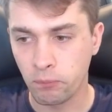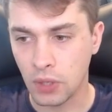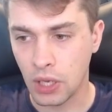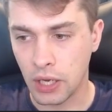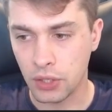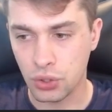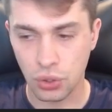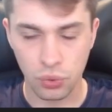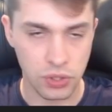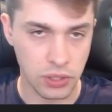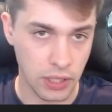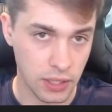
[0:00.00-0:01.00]
I
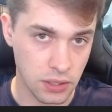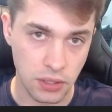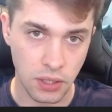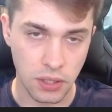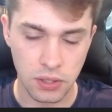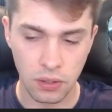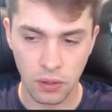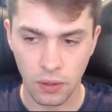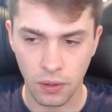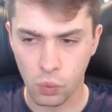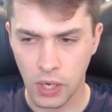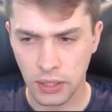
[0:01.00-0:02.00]
chose a6.
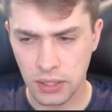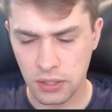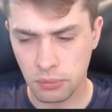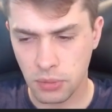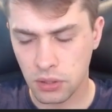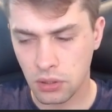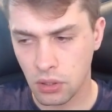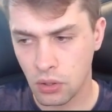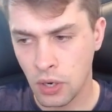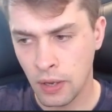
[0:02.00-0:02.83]
Why does it matter?